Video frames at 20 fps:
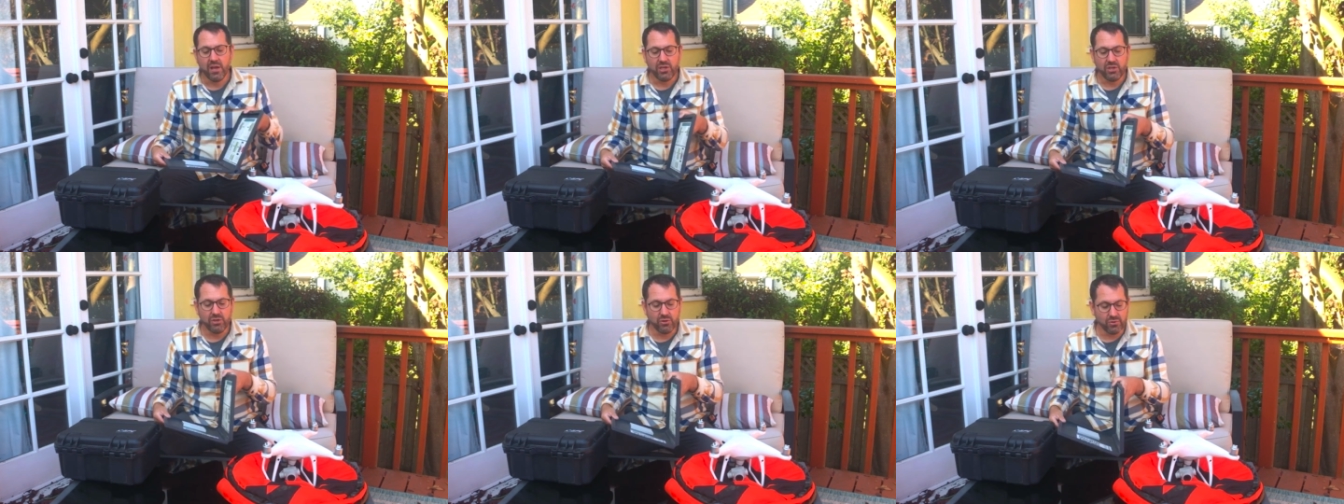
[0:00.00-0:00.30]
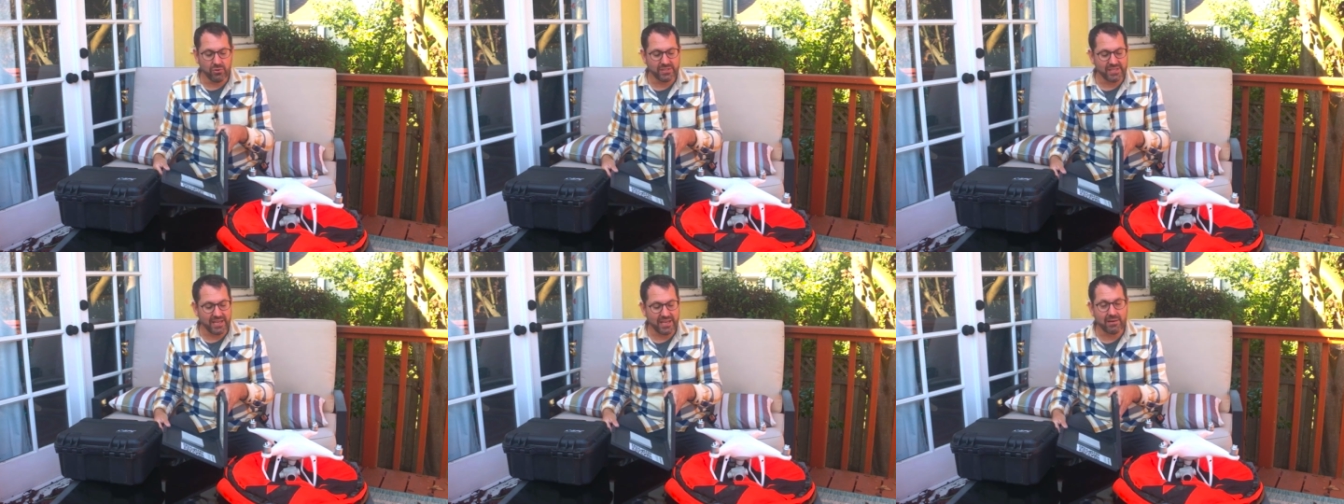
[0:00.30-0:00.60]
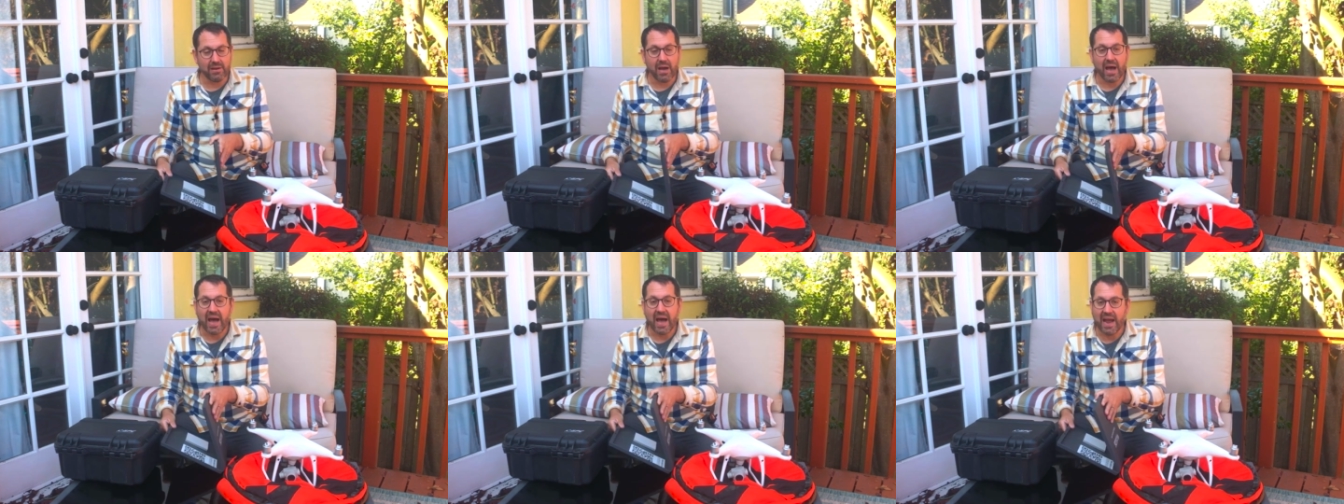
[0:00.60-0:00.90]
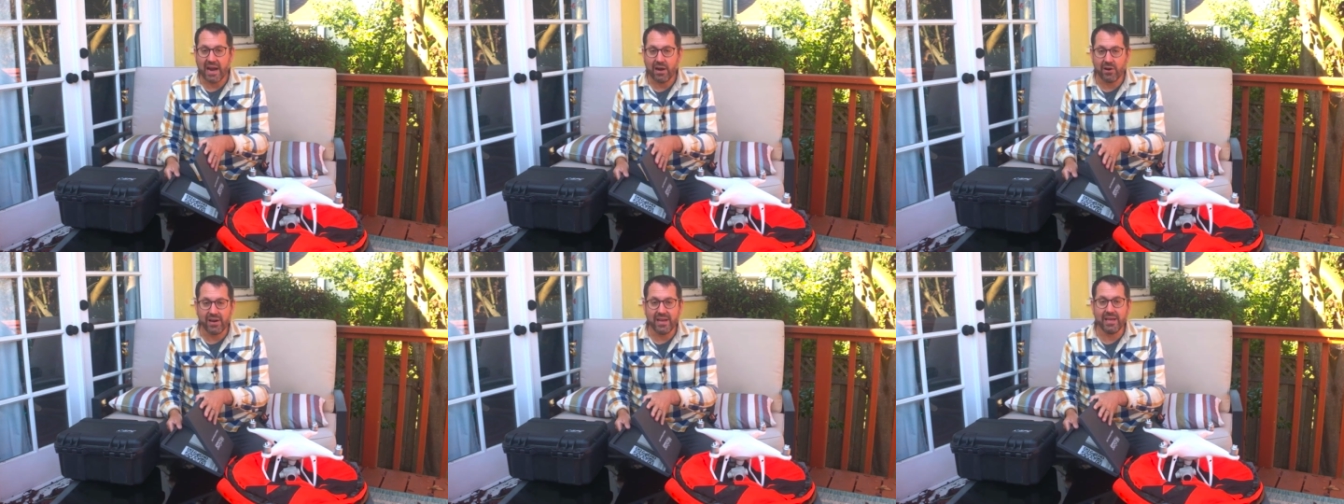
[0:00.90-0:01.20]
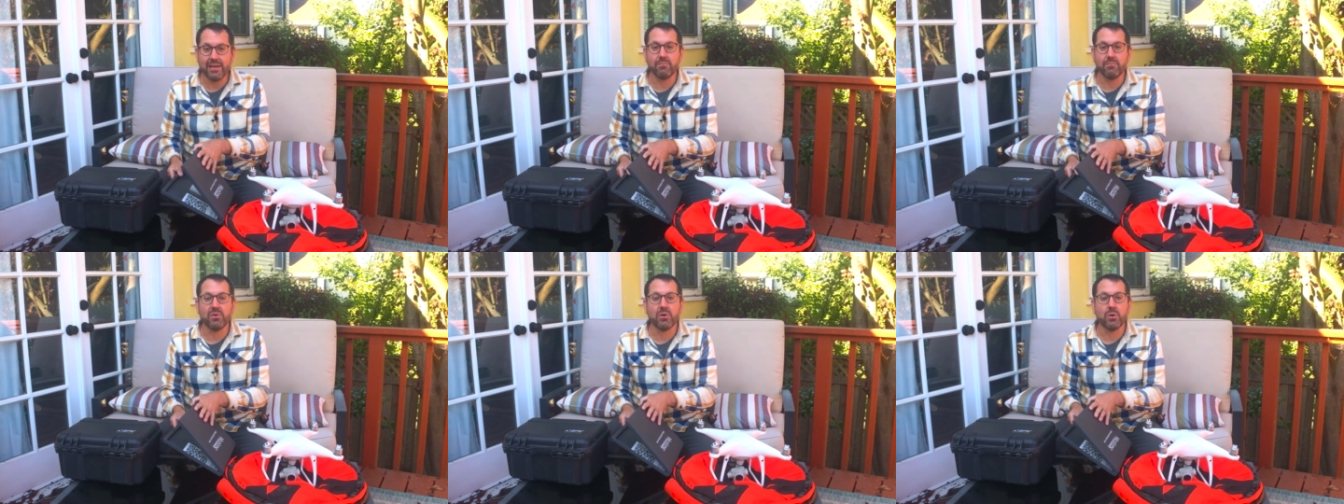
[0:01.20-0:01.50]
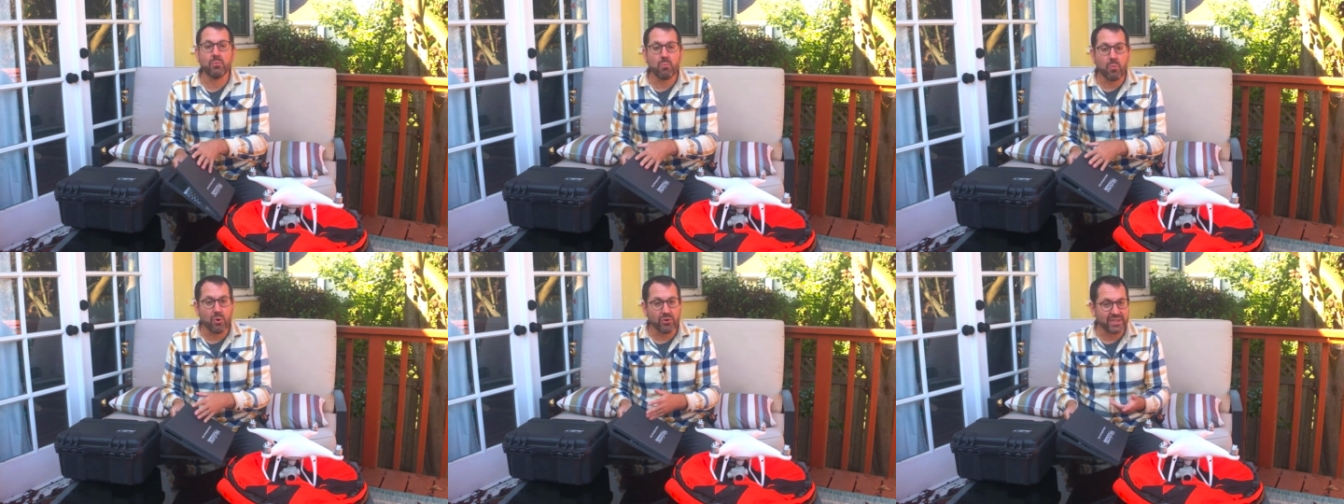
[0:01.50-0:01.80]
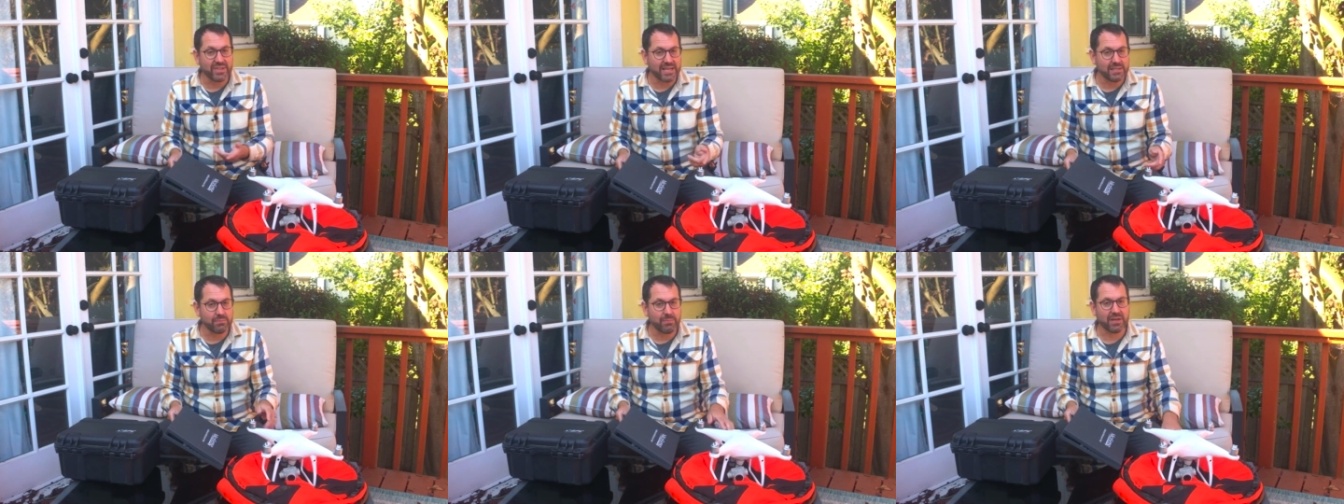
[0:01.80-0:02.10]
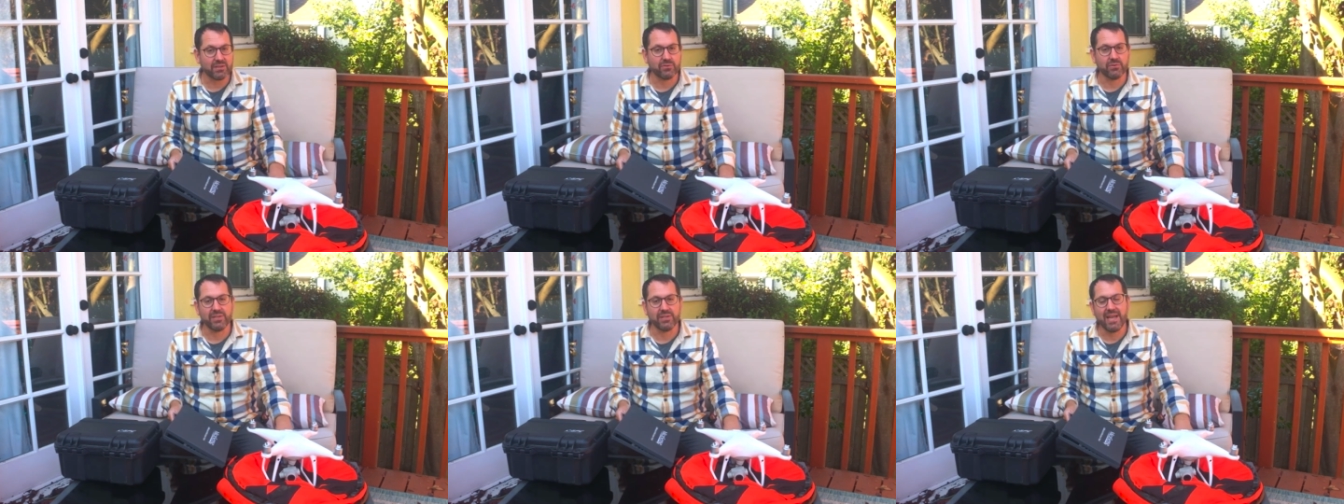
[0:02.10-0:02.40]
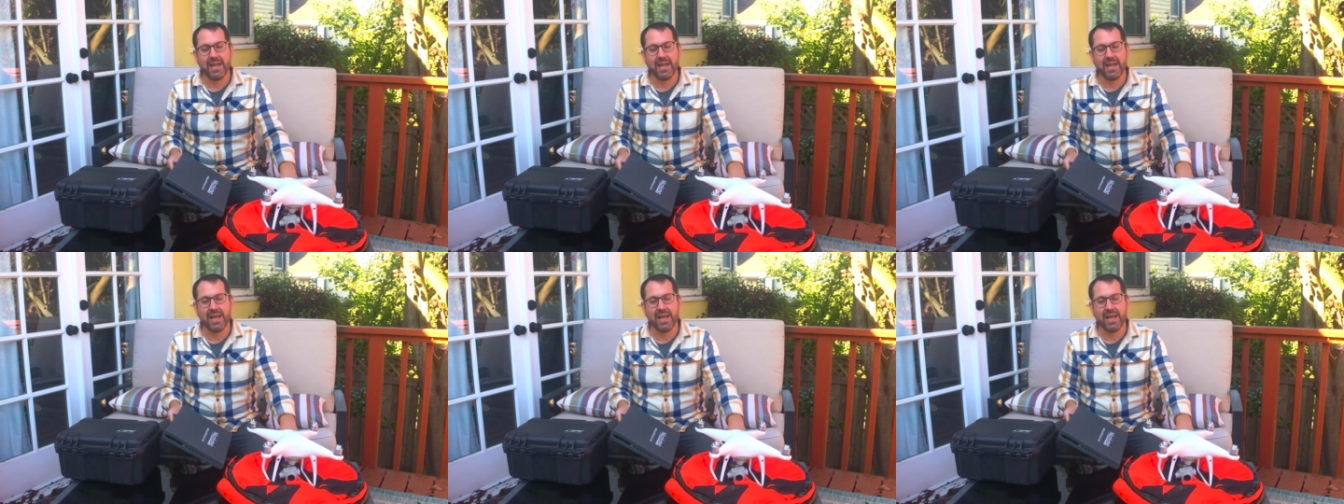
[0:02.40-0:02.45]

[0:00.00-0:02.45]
using higher end multispectral